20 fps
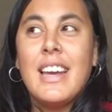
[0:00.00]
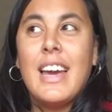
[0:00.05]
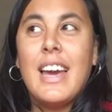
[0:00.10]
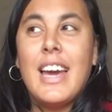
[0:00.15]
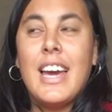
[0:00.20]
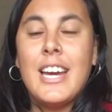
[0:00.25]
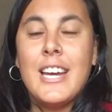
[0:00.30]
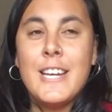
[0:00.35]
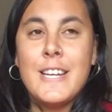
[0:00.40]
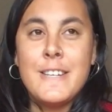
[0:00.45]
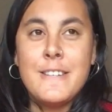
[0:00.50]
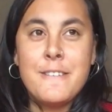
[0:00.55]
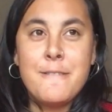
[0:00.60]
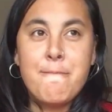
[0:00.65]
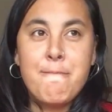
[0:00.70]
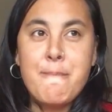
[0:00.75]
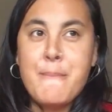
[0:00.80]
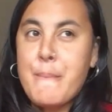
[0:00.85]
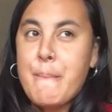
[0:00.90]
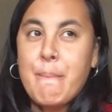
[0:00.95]
And
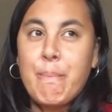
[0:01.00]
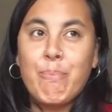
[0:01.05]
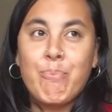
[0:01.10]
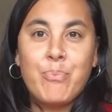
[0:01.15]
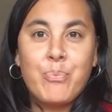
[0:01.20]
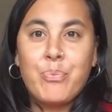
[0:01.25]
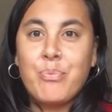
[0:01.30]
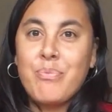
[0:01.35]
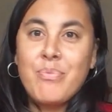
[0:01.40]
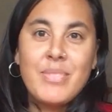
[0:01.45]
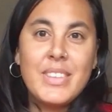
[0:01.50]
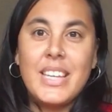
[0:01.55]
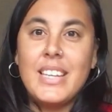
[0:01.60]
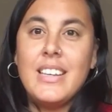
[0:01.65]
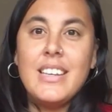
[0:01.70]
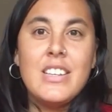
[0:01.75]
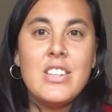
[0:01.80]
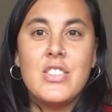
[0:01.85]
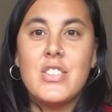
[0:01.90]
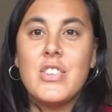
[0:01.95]

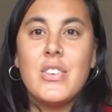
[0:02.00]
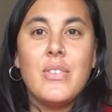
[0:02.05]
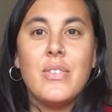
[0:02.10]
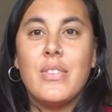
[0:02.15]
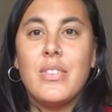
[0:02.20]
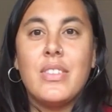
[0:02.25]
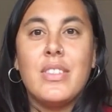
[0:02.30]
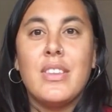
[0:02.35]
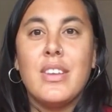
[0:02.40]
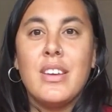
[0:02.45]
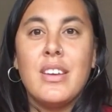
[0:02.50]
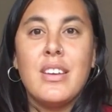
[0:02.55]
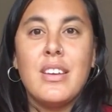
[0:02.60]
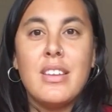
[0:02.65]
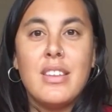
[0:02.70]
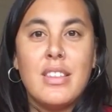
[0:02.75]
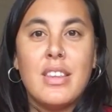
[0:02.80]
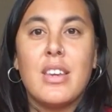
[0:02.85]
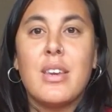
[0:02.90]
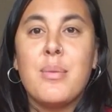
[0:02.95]
it's the
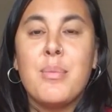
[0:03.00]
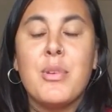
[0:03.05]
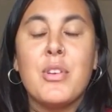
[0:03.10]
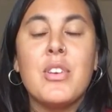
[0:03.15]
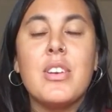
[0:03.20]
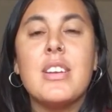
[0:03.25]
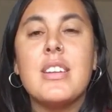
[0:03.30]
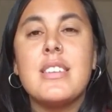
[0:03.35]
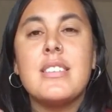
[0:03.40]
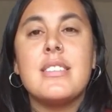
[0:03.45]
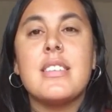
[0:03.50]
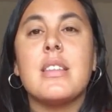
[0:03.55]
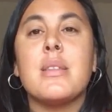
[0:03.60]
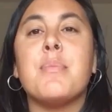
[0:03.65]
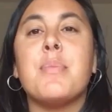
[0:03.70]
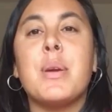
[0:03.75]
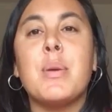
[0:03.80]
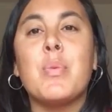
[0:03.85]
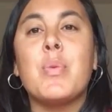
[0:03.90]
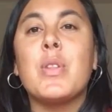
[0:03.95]
communities and the
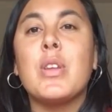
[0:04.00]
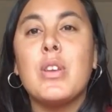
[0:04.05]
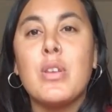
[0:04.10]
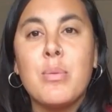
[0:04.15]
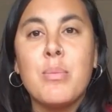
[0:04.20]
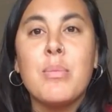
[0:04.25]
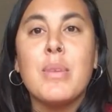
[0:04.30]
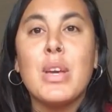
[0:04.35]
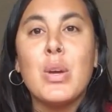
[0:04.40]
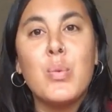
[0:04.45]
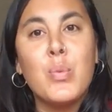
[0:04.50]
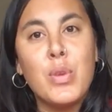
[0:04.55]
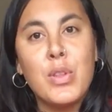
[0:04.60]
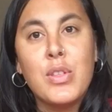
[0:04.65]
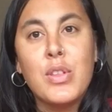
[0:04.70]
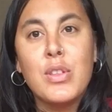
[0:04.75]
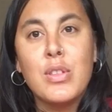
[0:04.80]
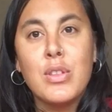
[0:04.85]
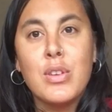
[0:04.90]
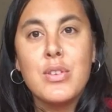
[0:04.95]
people that you meet
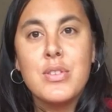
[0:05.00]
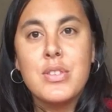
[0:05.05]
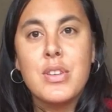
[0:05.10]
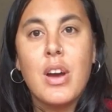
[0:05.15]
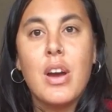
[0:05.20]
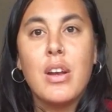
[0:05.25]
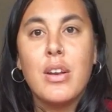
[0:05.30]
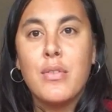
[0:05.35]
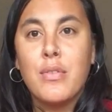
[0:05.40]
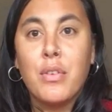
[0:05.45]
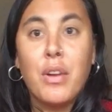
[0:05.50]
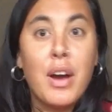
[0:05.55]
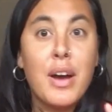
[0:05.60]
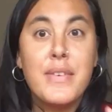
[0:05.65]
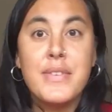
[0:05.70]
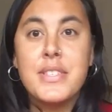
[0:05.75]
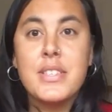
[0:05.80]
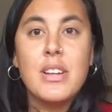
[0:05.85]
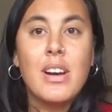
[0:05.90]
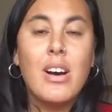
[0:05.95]
within those kind of
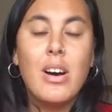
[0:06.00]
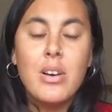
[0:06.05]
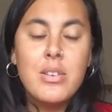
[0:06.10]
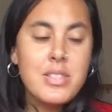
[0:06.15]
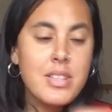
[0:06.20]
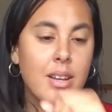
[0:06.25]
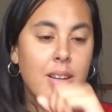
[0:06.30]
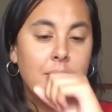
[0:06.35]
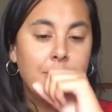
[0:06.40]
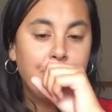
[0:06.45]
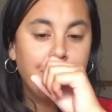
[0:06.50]
lifestyles,